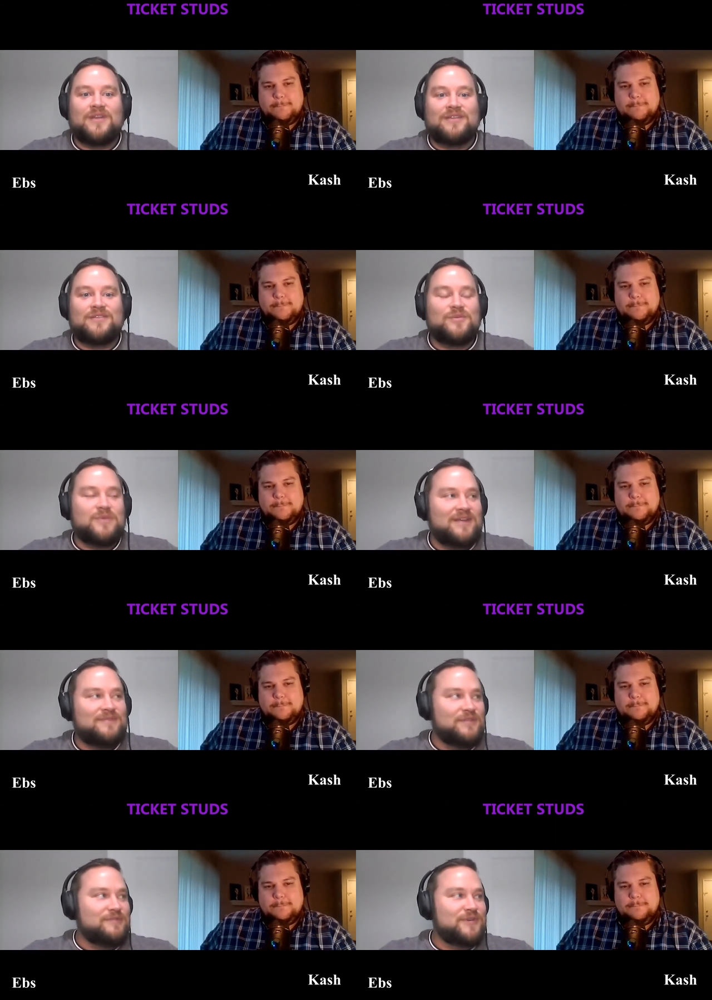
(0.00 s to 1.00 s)
Speaker 1: than i do but
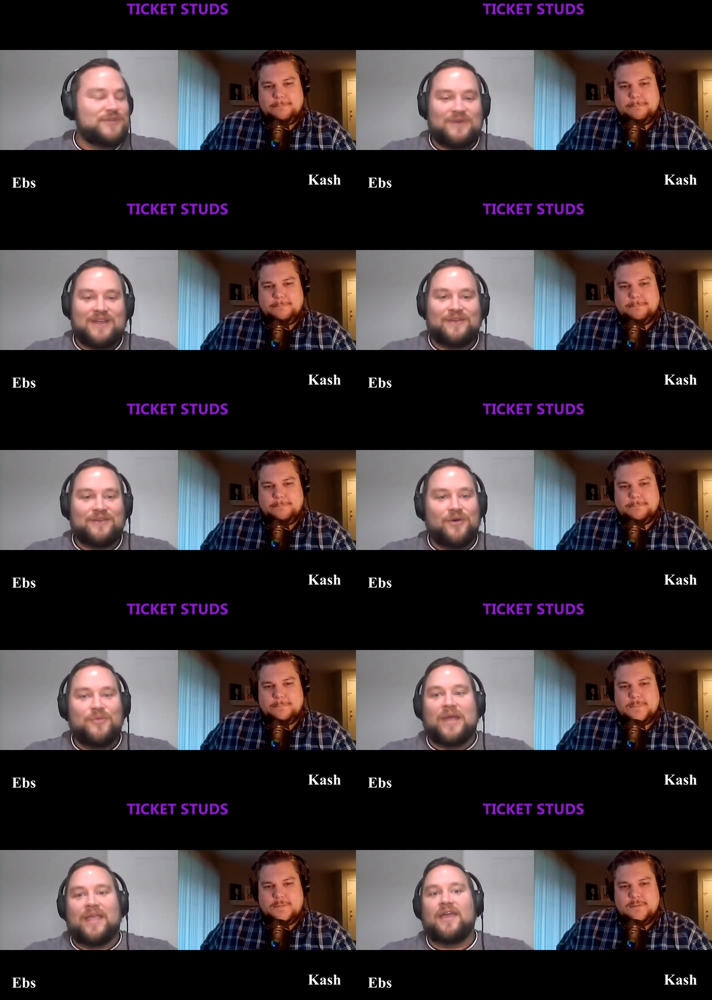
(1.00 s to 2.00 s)
after the first round oh
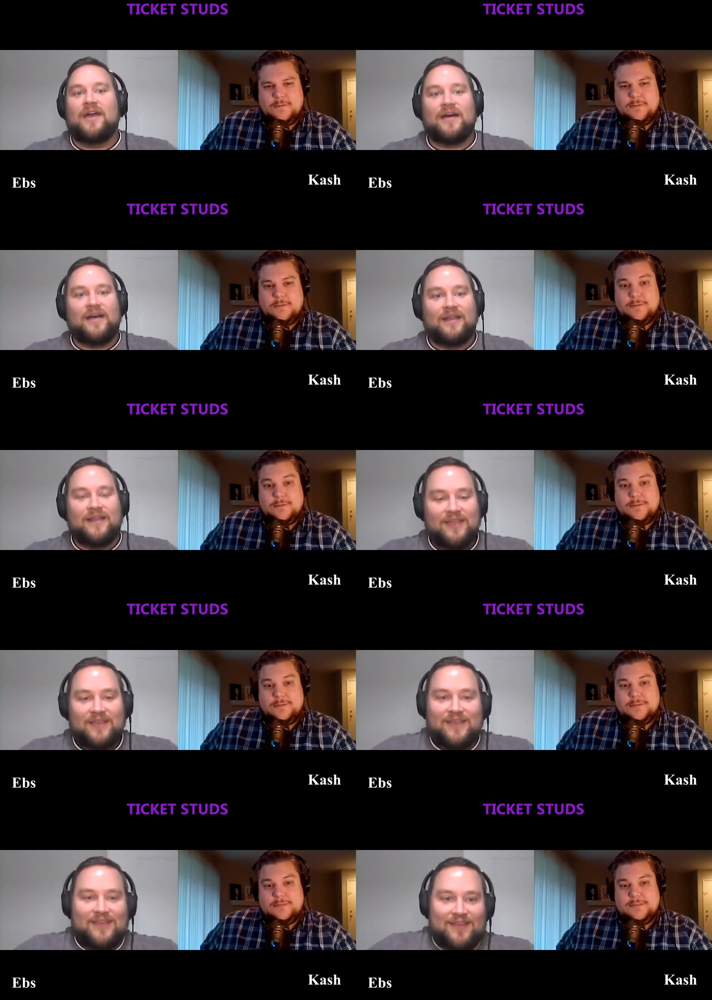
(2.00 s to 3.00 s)
my god
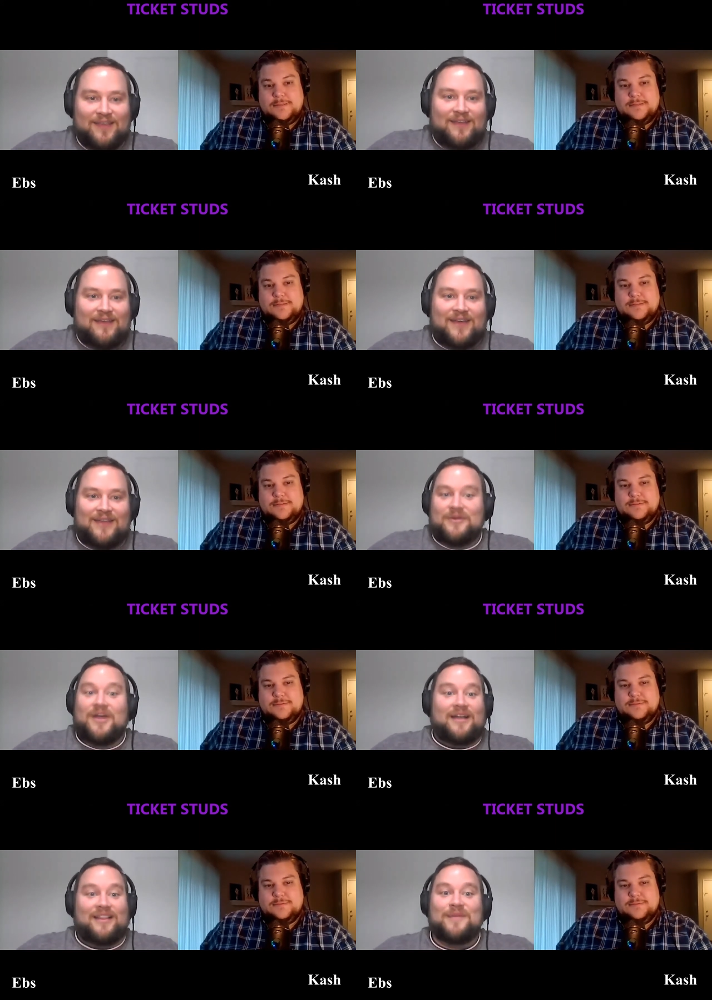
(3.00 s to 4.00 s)
i do
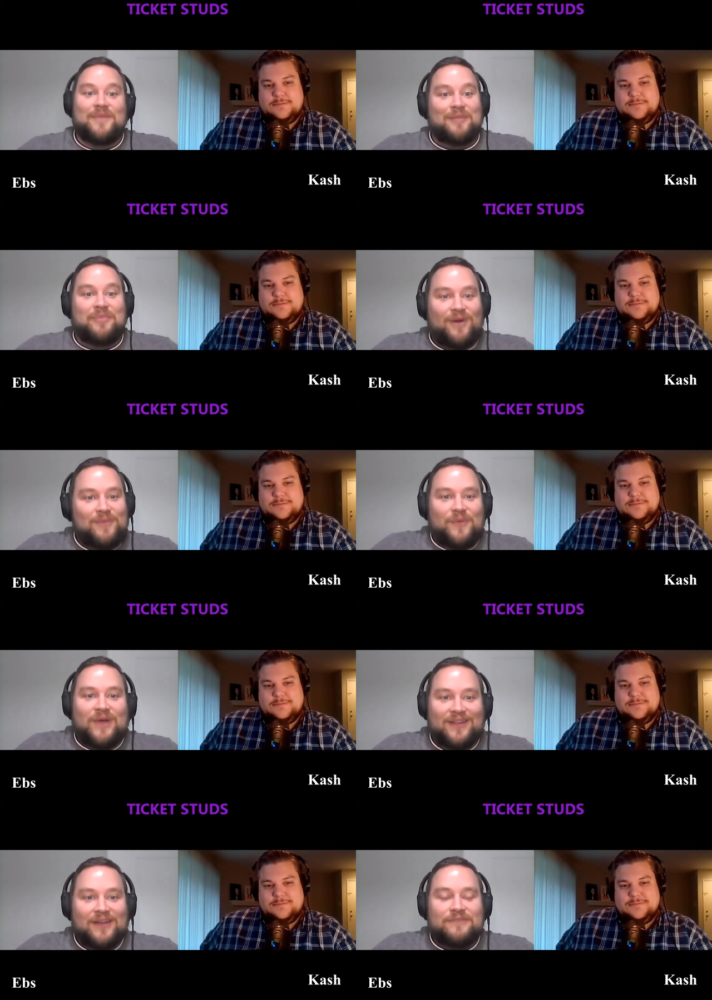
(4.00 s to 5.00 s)
not clean my apartment
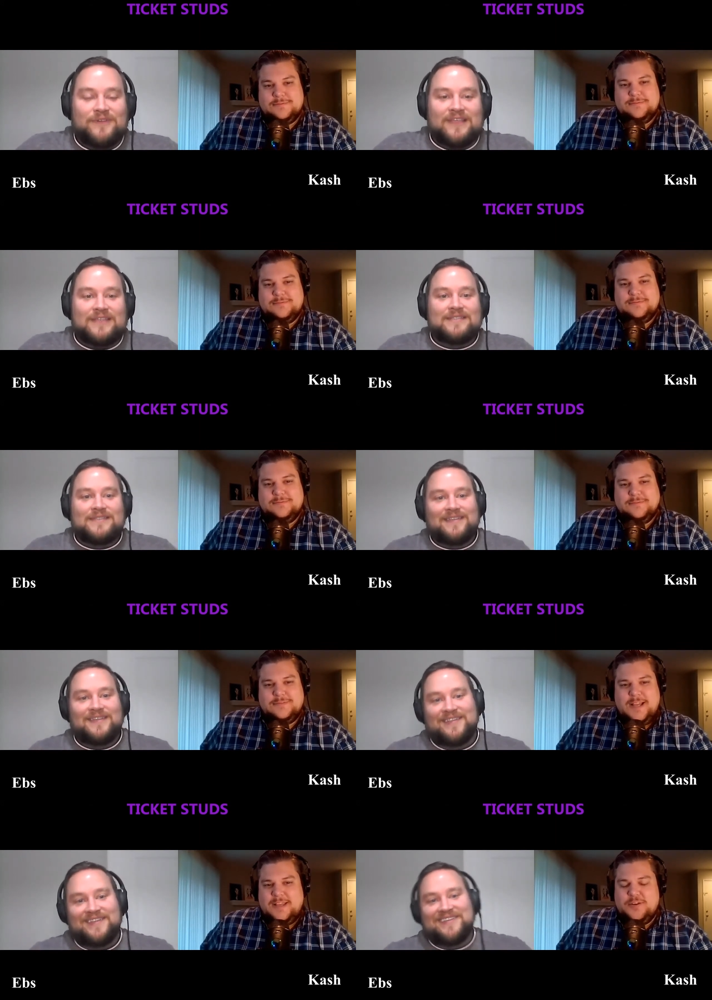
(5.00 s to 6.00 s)
well enough for this
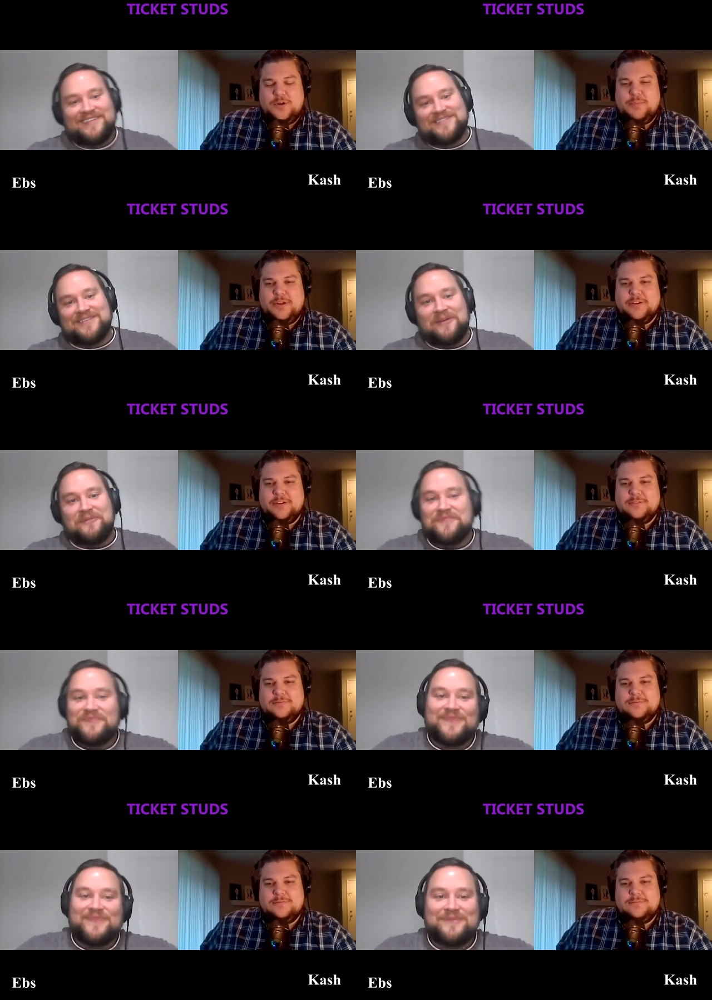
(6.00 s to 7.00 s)
Speaker 2: hey you don't want to so, bring
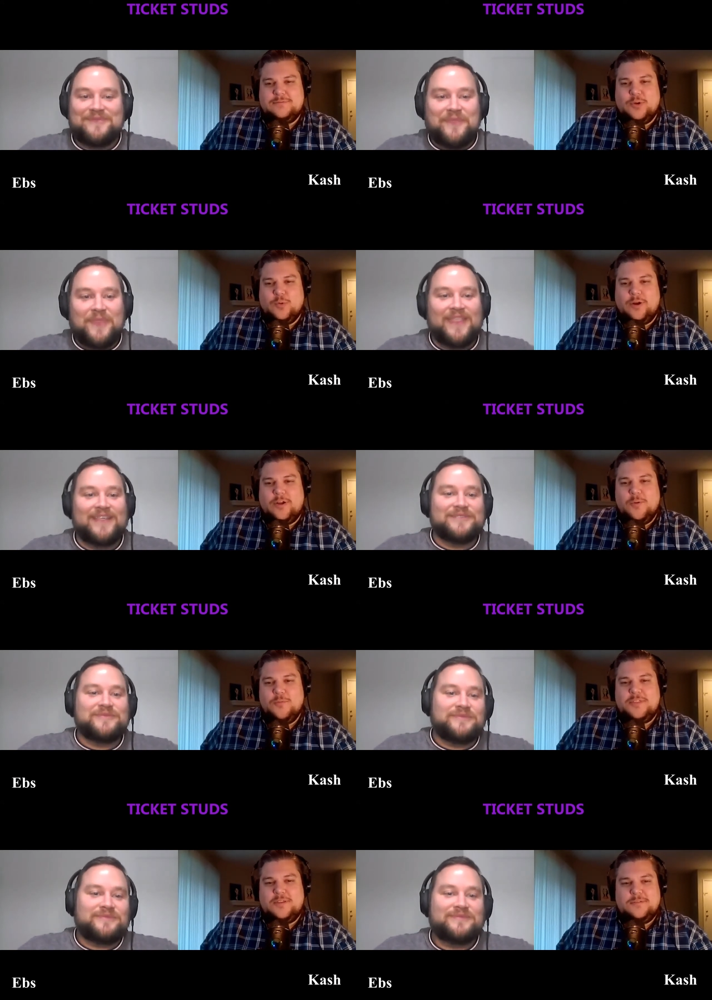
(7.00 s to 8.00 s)
your your work
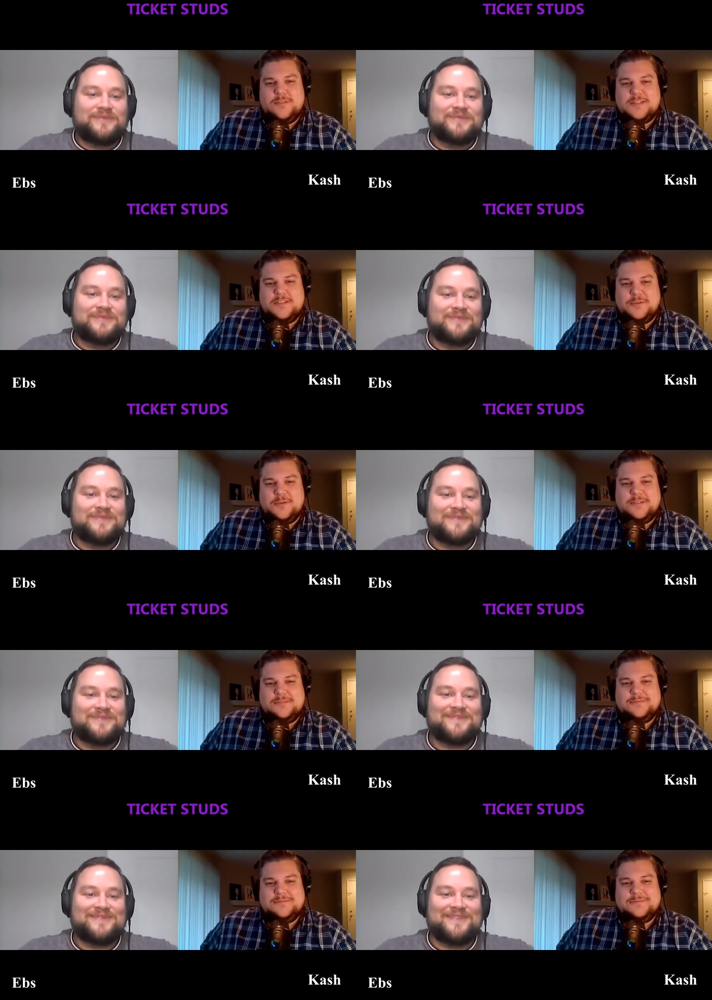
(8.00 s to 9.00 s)
home with you that's
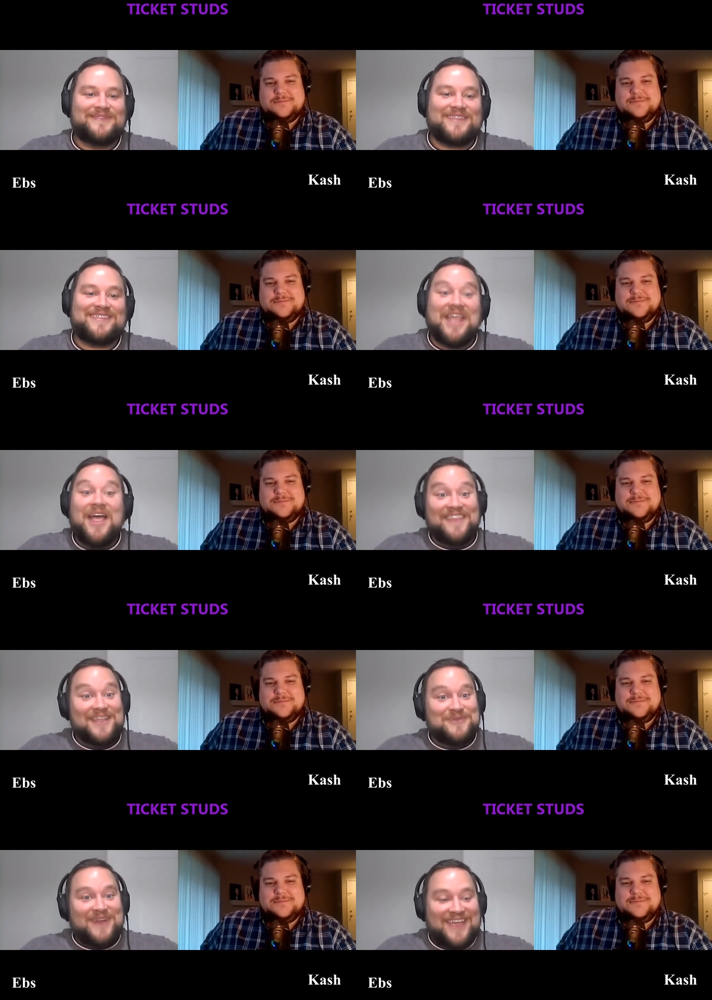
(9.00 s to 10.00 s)
annoying
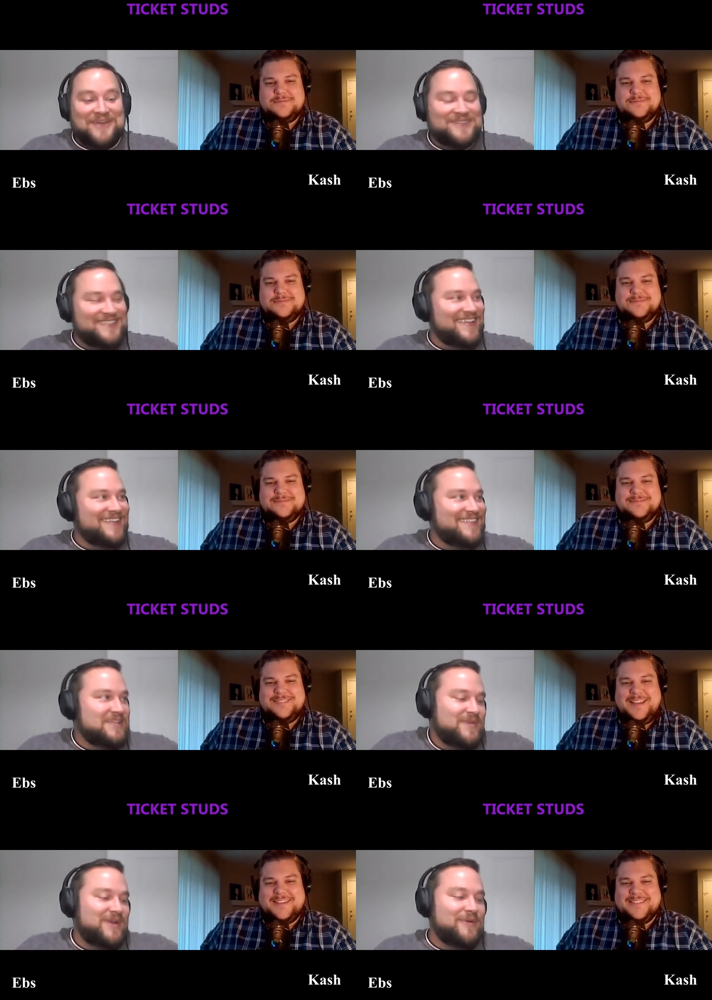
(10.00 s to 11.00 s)
Speaker 1: that's what I always say.
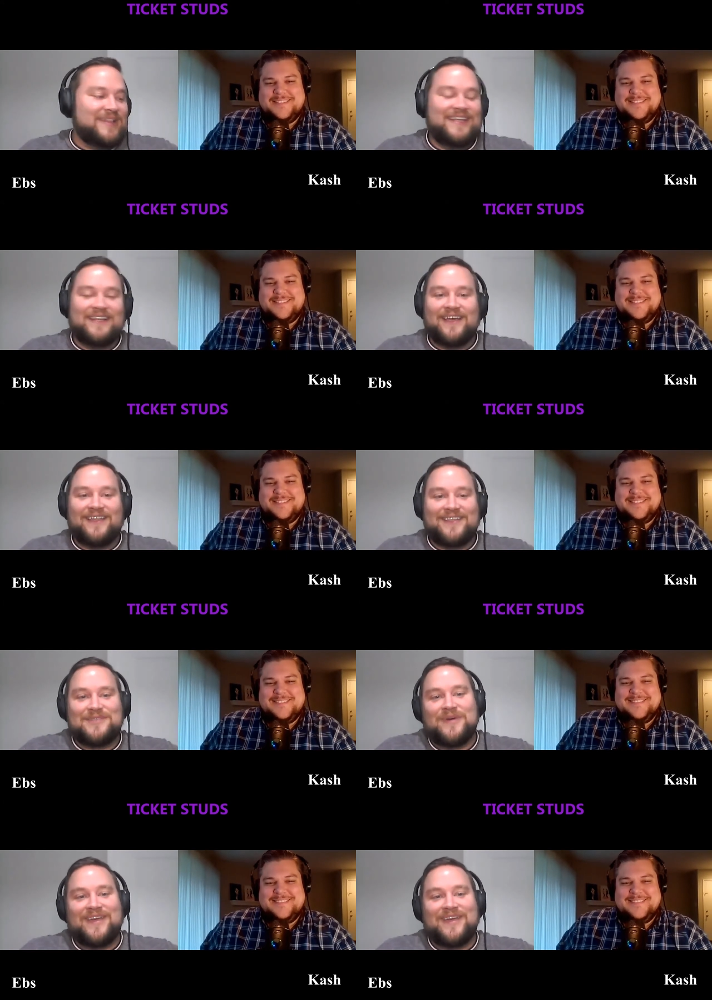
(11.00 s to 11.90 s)
That's why yeah. I don't clean a lot. That's